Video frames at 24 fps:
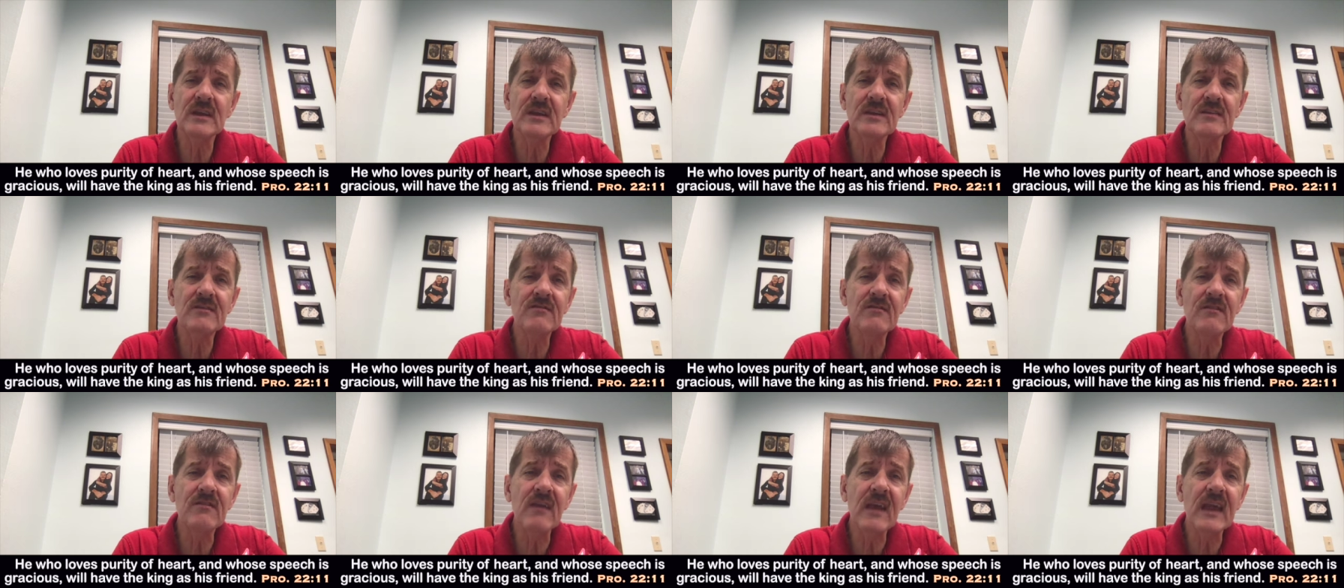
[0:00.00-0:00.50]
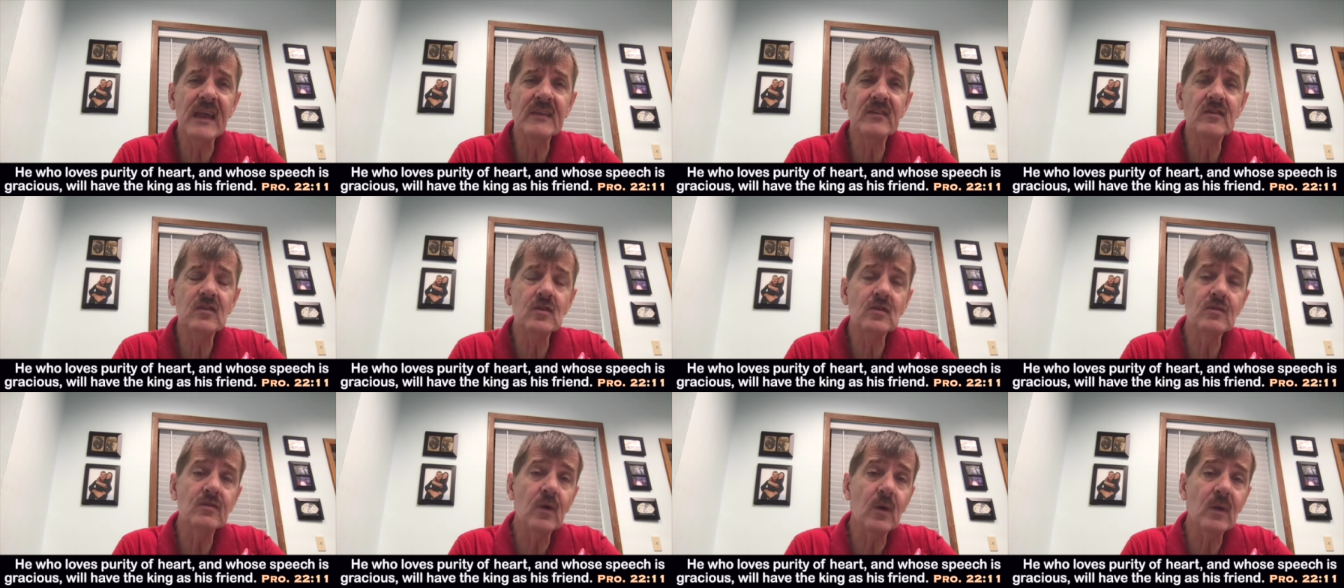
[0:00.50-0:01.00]
advance
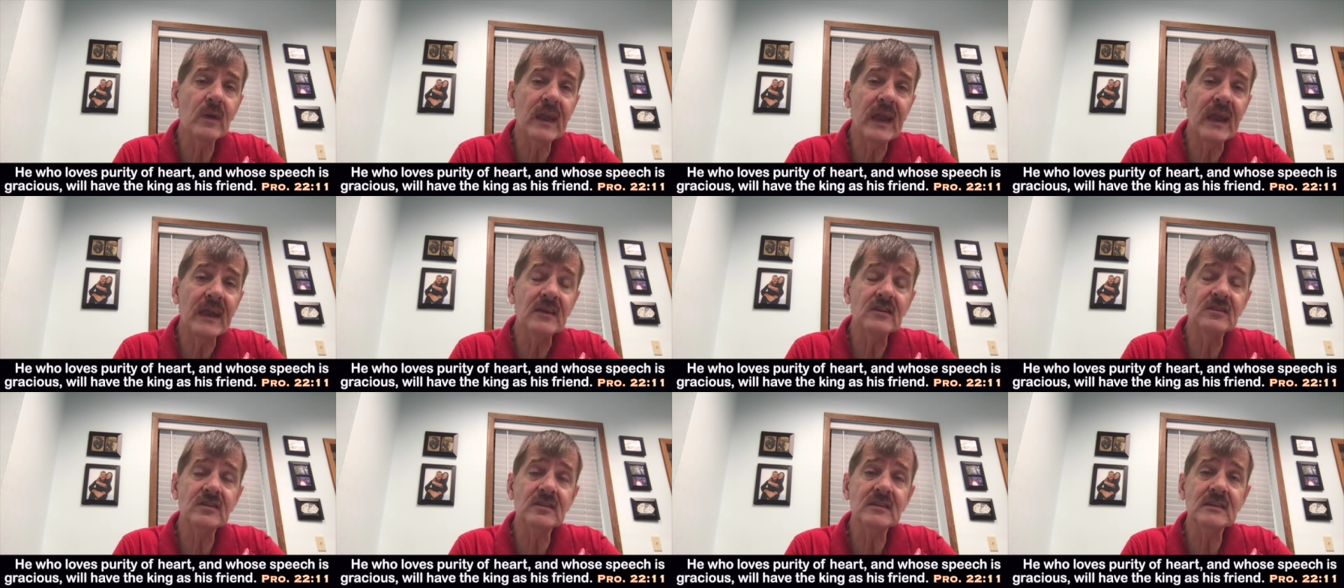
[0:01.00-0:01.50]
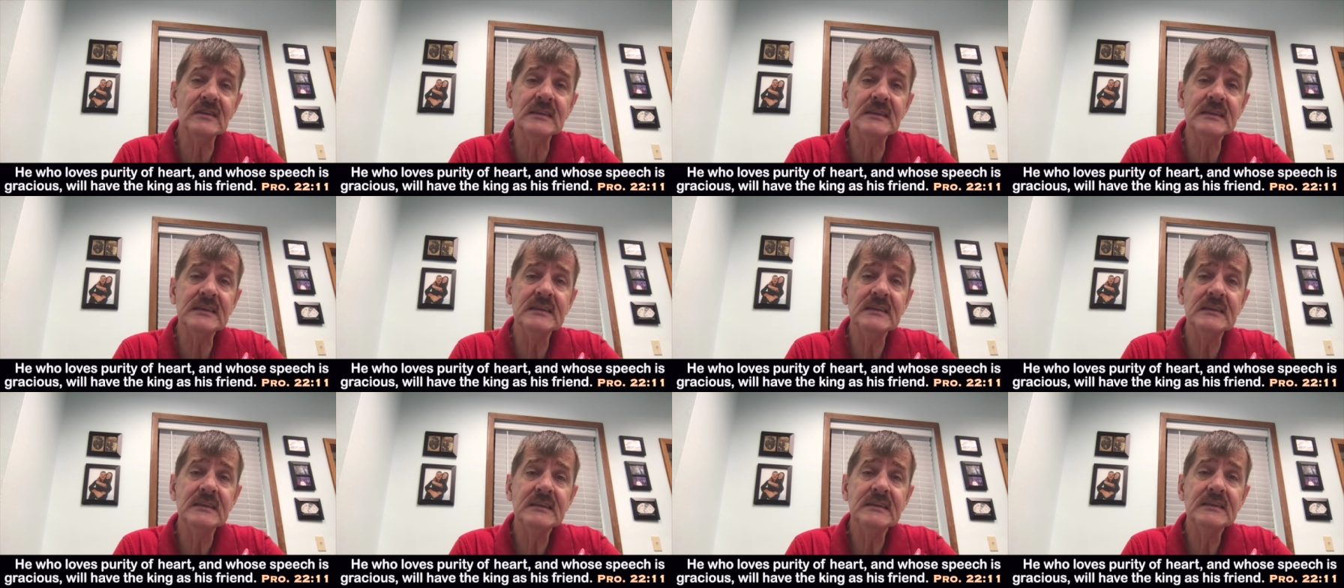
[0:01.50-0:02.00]
you
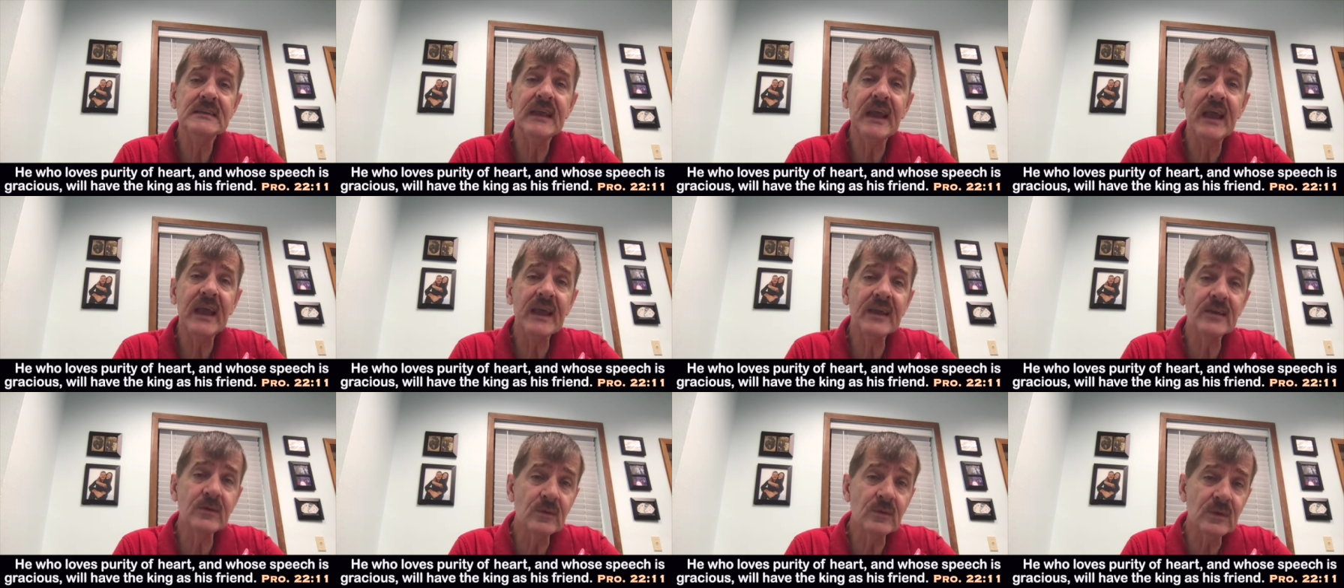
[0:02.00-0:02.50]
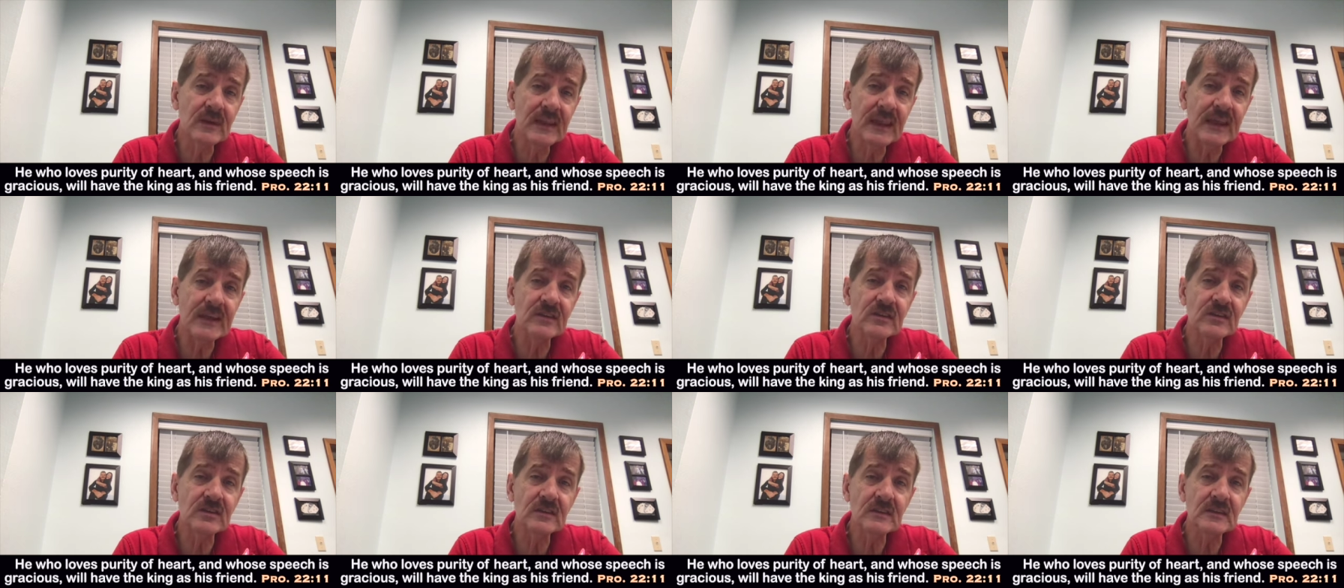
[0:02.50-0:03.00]
vocationally and
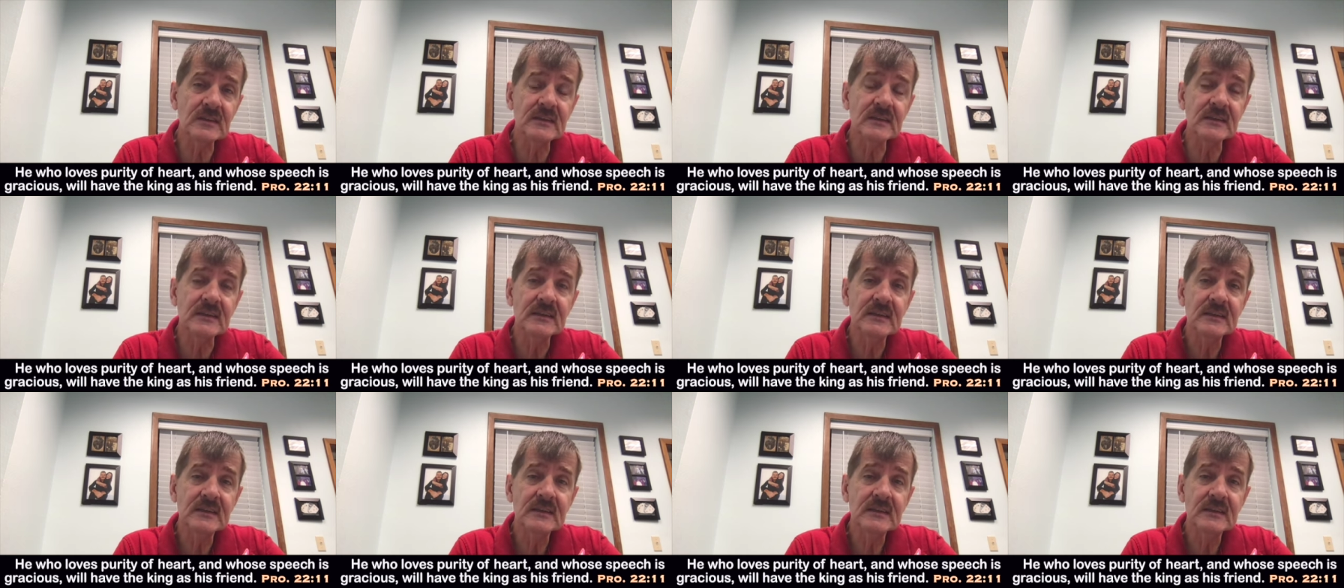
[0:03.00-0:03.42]
relationally.